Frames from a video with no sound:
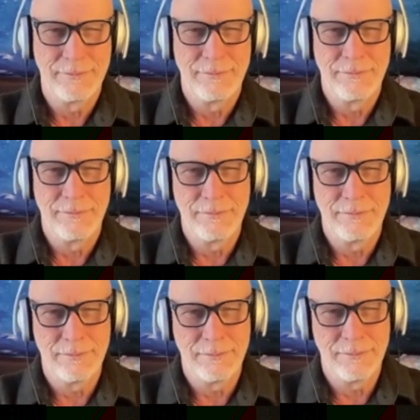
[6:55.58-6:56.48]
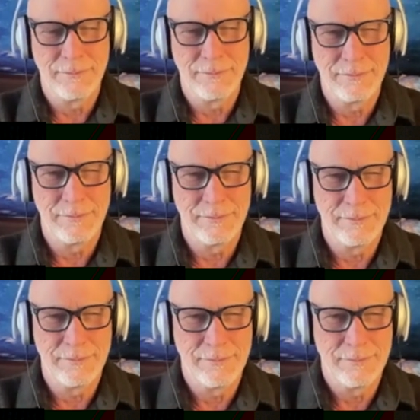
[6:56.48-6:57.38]

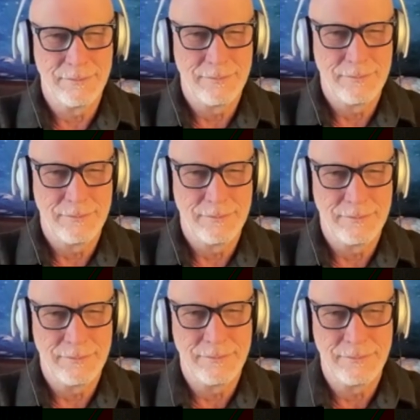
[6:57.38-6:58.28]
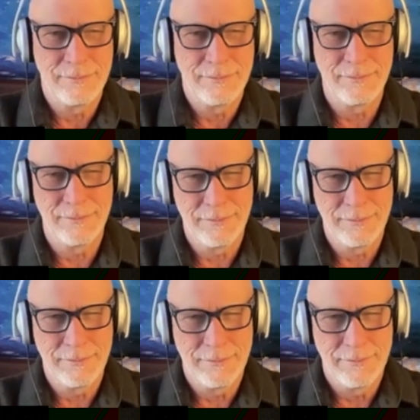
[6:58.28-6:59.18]

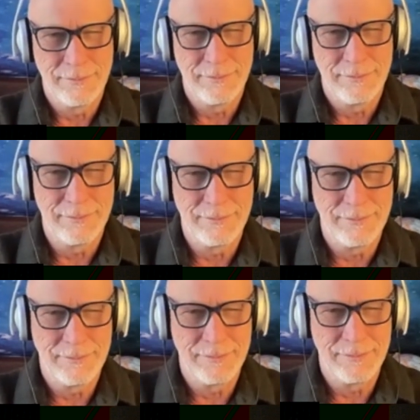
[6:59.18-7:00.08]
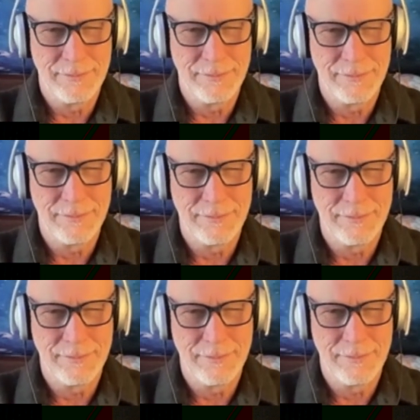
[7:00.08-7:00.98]

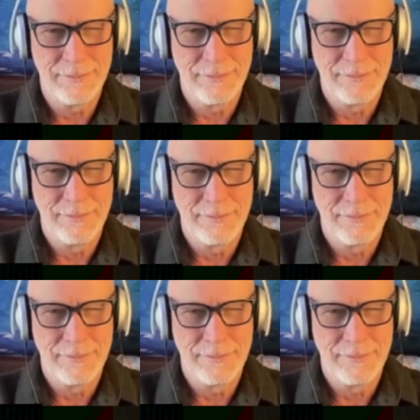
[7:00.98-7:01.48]
[no speech]